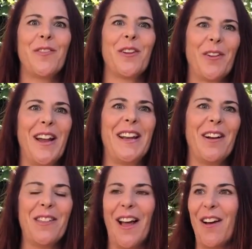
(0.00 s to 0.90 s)
for crying
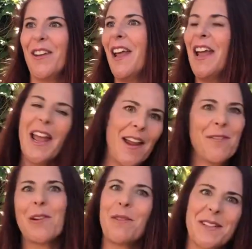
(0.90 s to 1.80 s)
out loud,
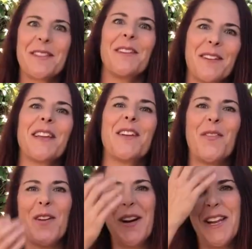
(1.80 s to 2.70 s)
everyone's looking
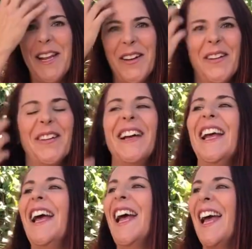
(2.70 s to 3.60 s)
for you.
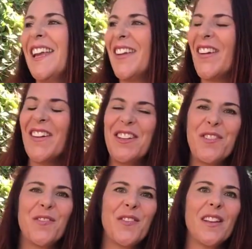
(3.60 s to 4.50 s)
And you
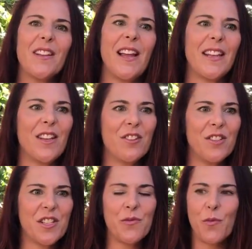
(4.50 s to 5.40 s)
feel like you're
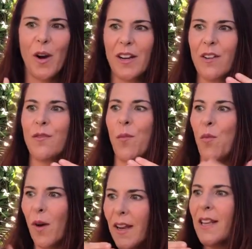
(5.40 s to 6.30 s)
just running from
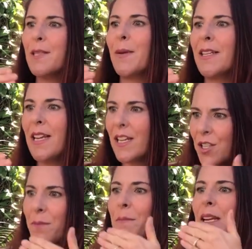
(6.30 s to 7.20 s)
one
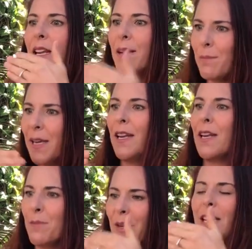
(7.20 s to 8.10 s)
expectation,
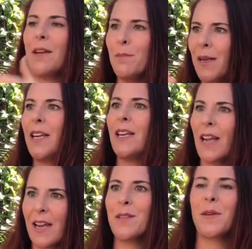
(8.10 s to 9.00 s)
meeting,
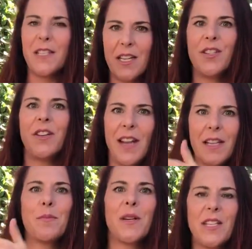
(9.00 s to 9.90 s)

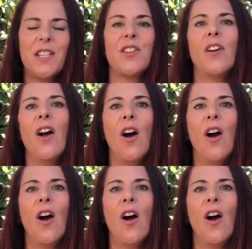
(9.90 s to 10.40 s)
expectation,